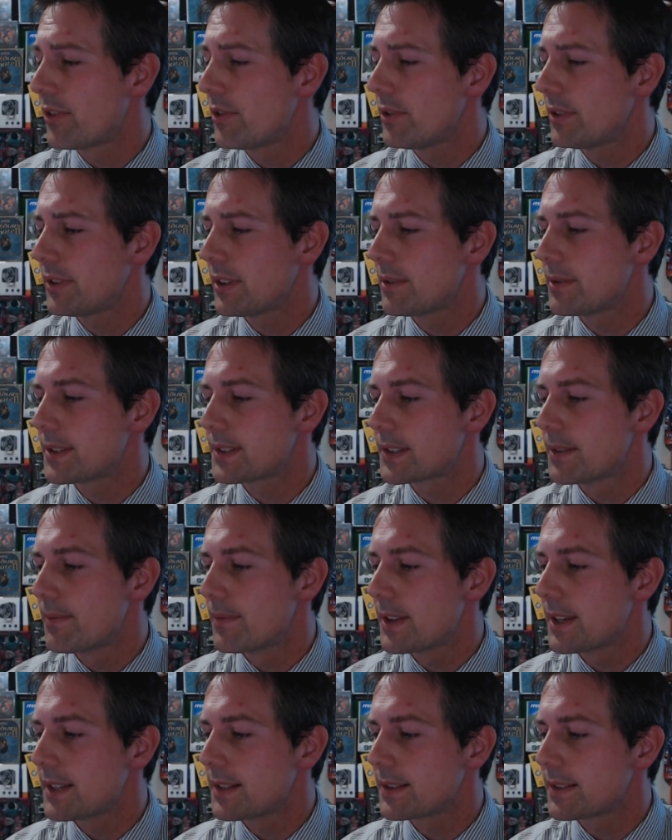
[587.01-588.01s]
I thought there were
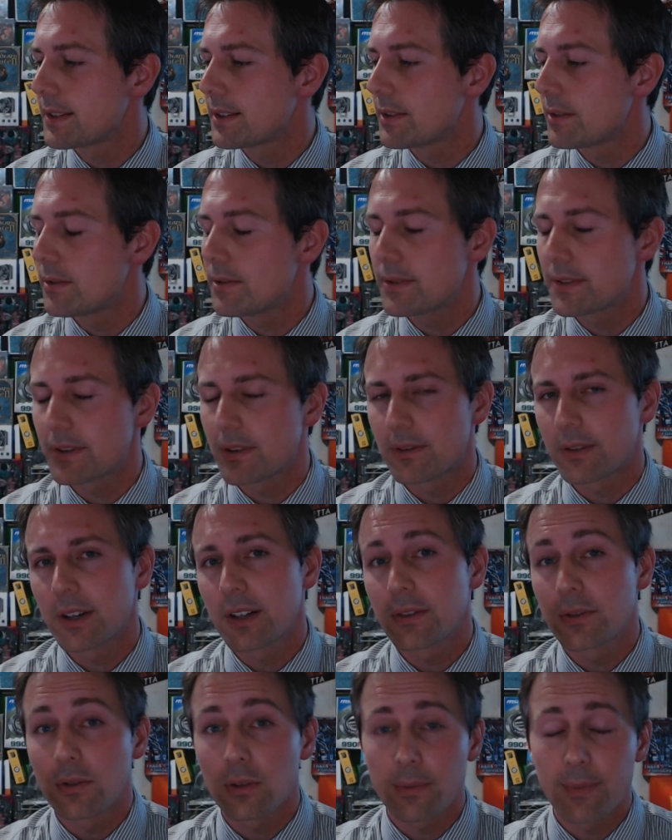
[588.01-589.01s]
some things that
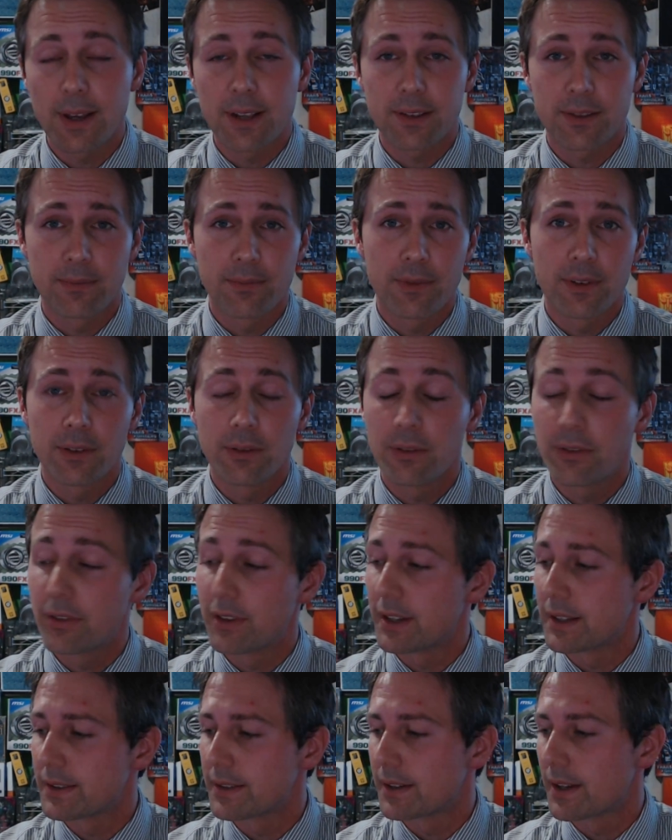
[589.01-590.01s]
also, I'm going to talk about some
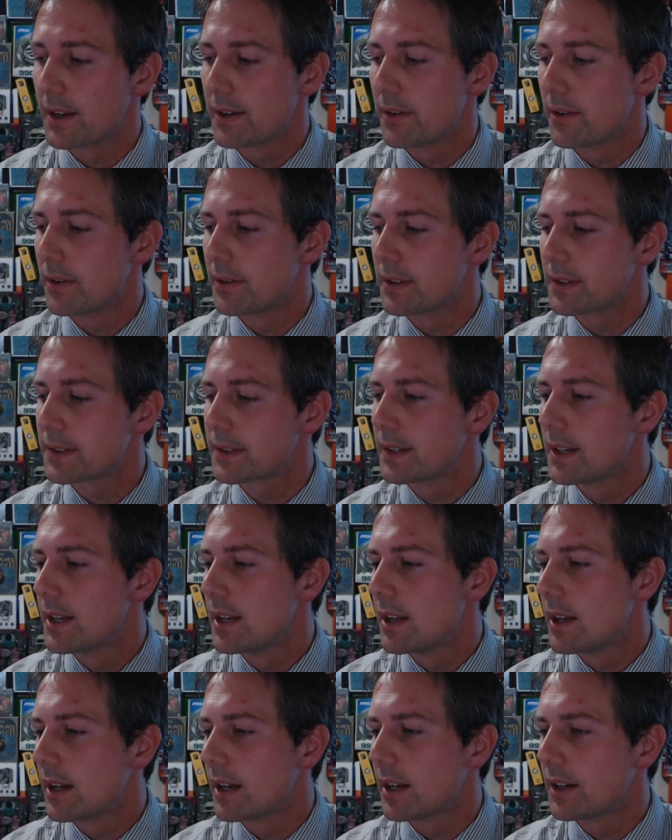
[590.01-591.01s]
little things that I
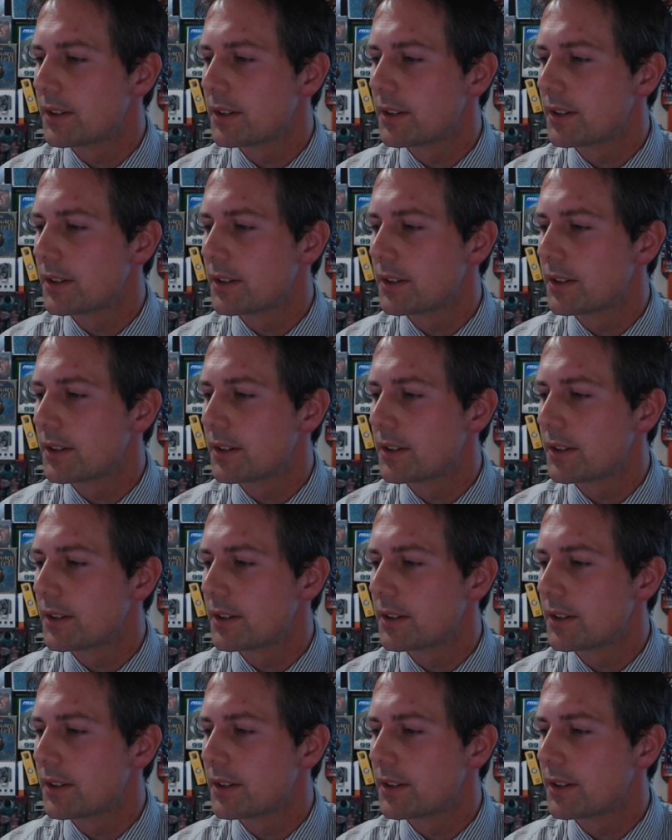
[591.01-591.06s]
noticed.